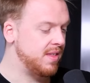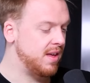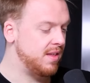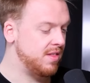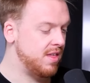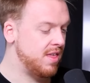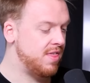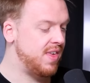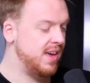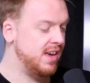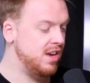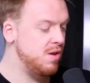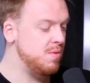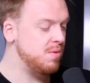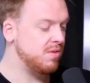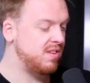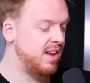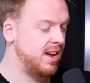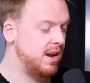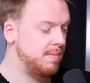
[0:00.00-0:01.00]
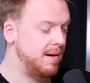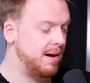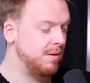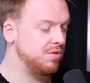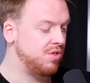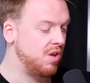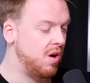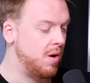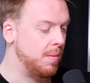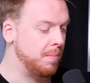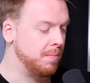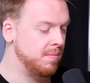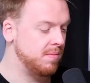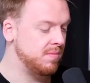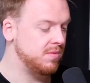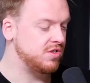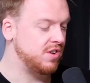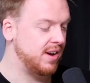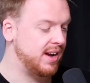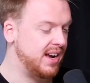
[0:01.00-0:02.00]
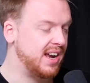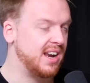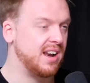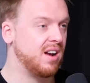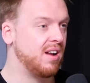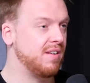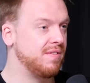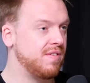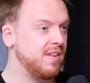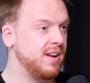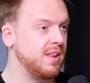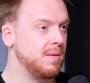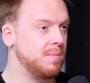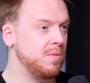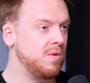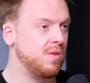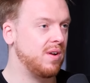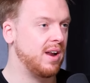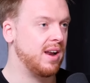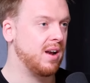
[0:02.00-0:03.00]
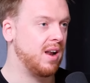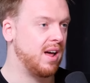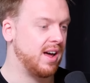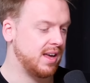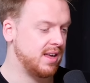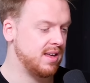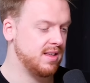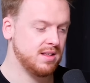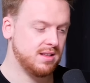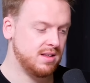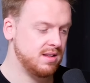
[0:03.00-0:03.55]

the, the thing you were saying about Dom drinking at like three in the morning, like,